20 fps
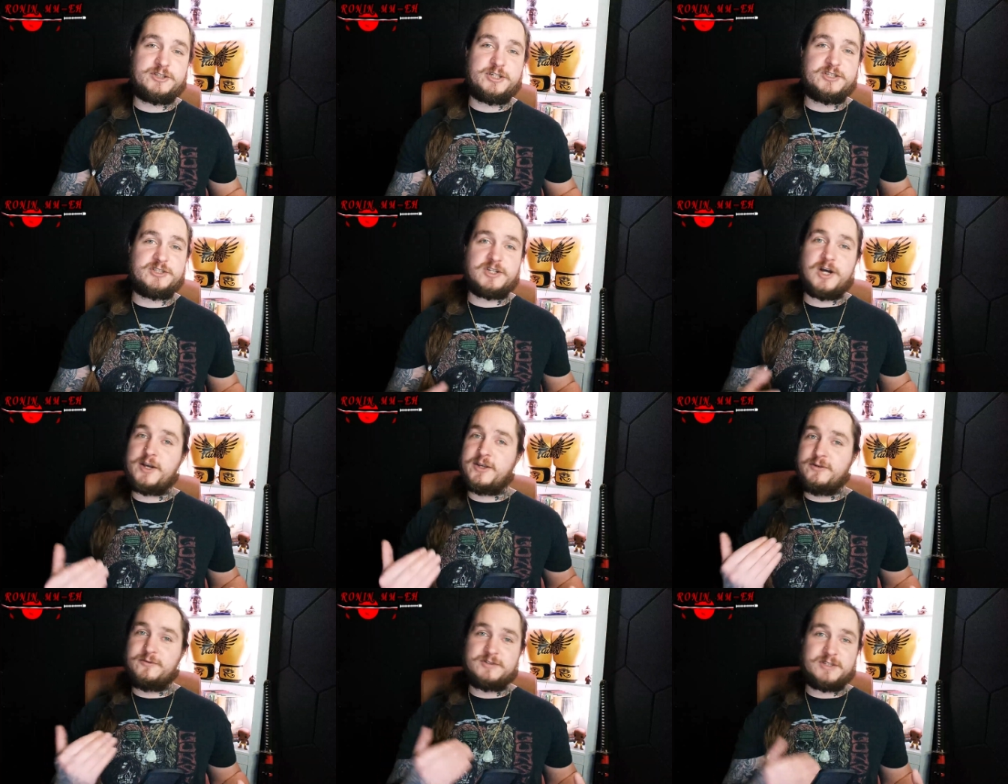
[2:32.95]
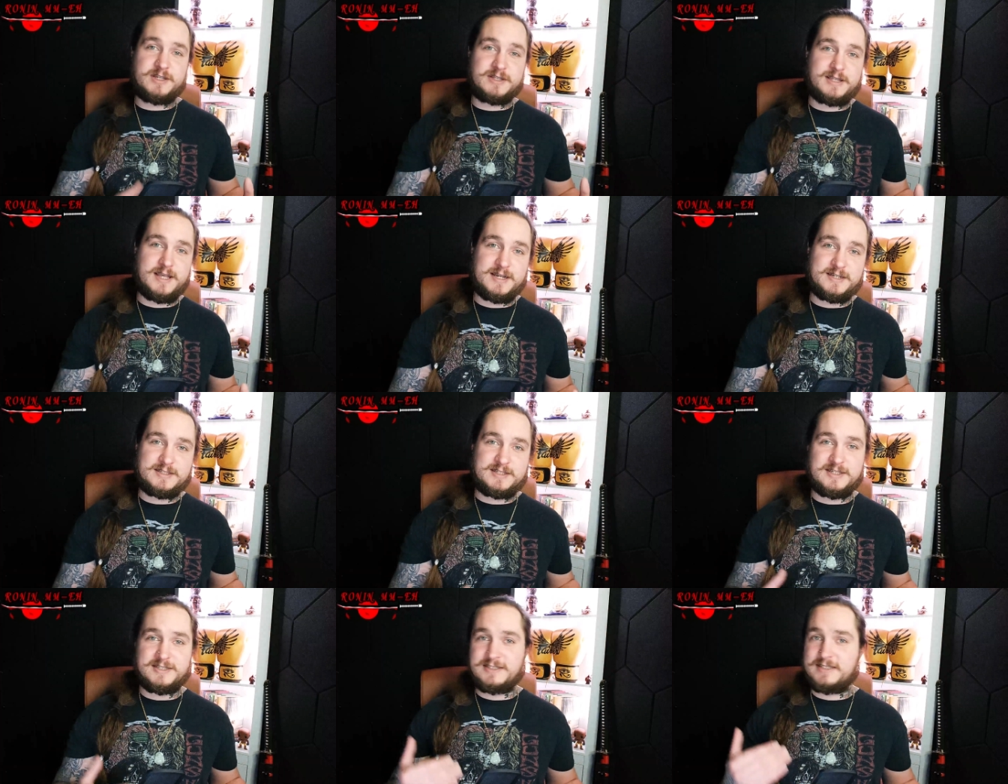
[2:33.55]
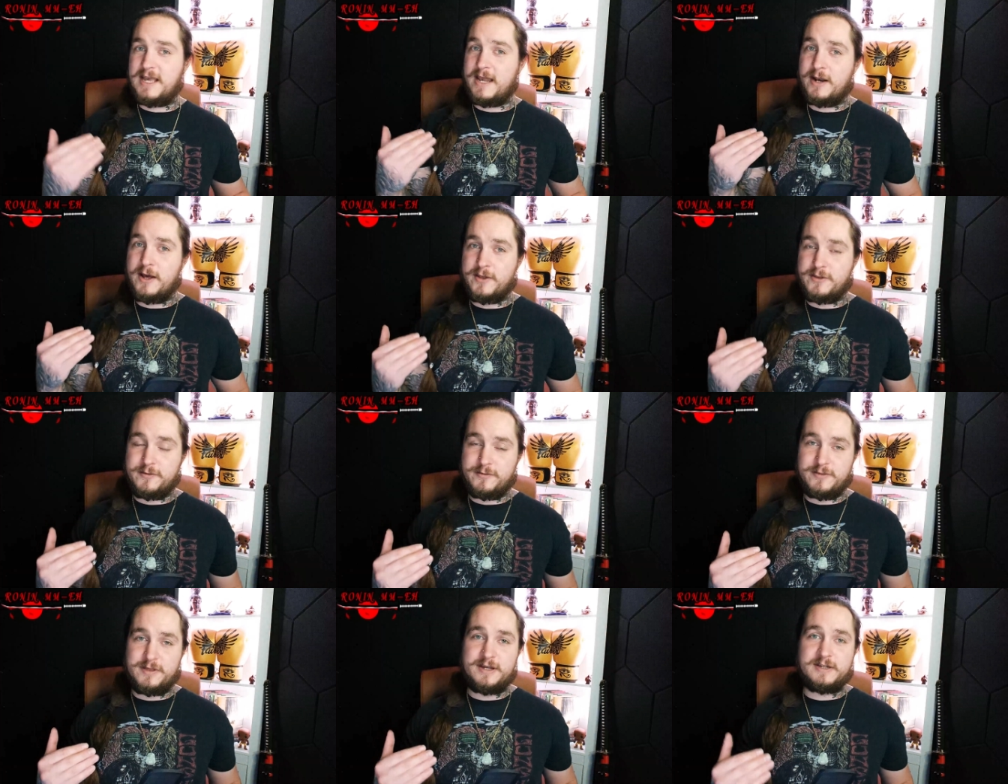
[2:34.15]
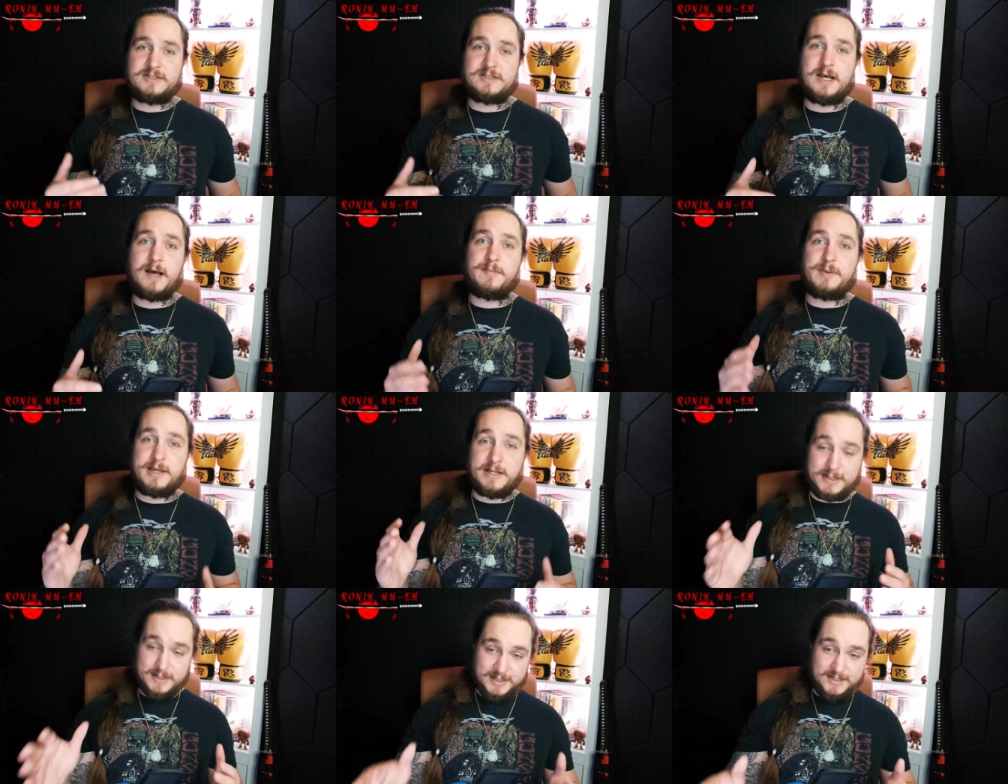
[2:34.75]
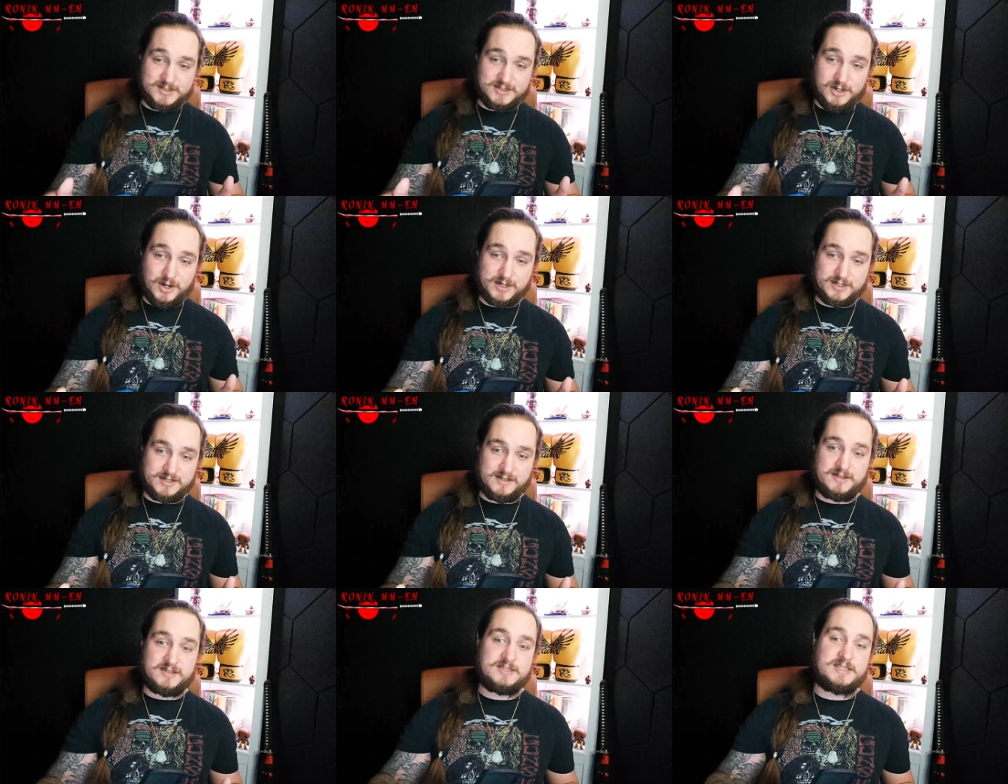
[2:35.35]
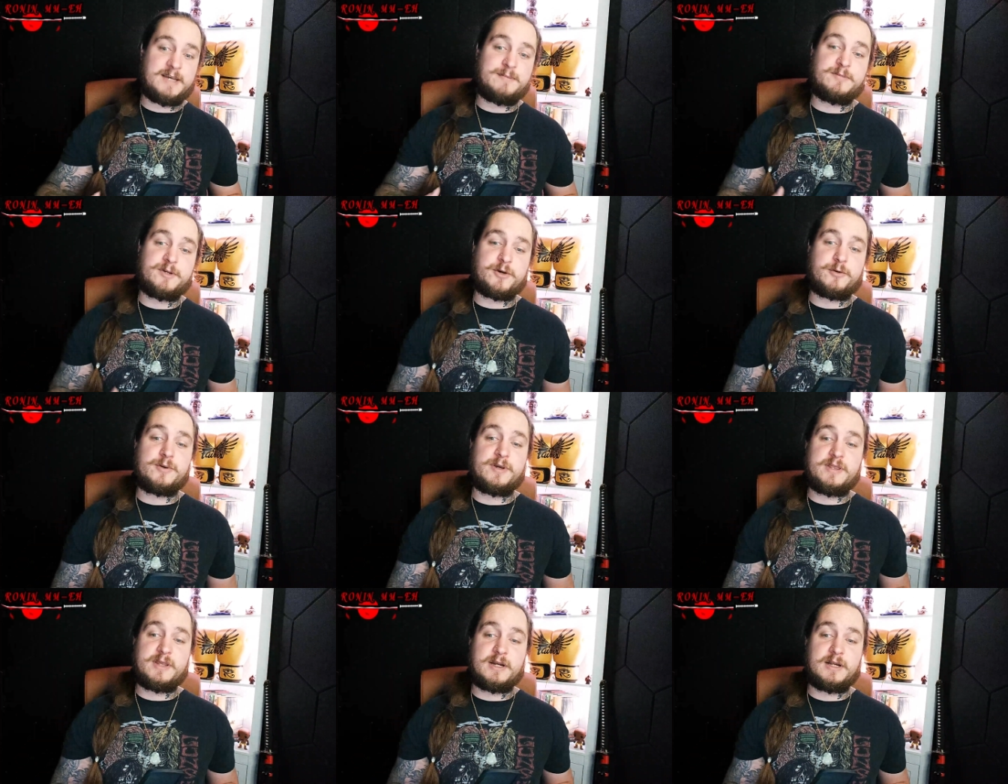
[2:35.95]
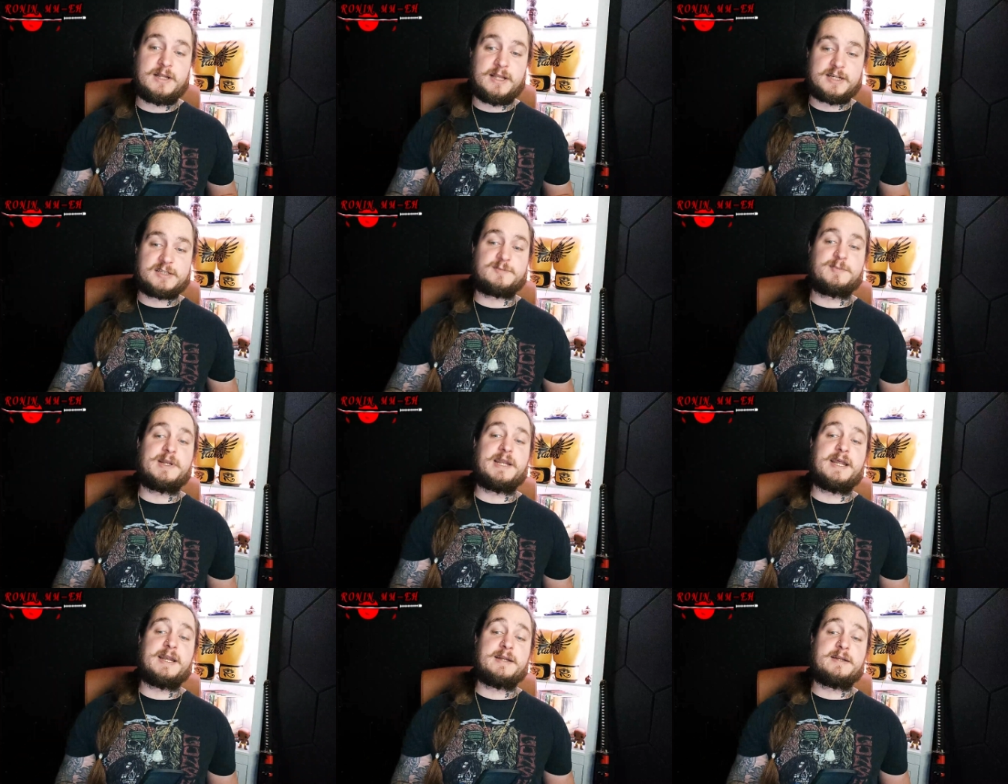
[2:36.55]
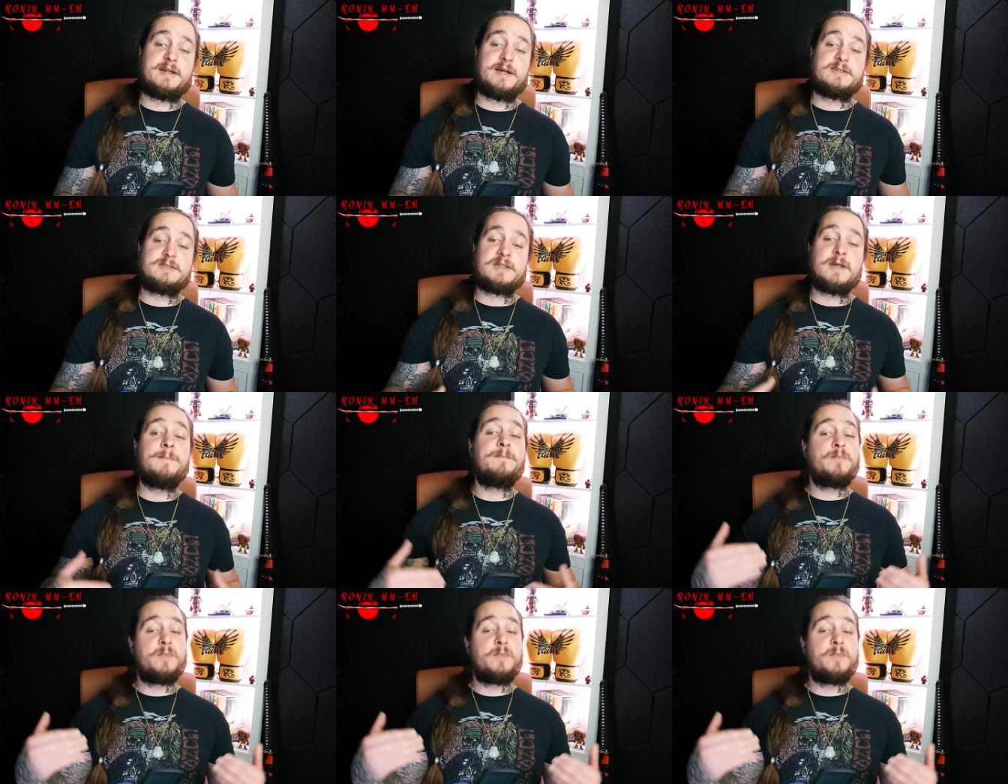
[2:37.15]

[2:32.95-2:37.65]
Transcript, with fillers: He's not using things to set other things up, at least not to the same degree that Alex Pereira does.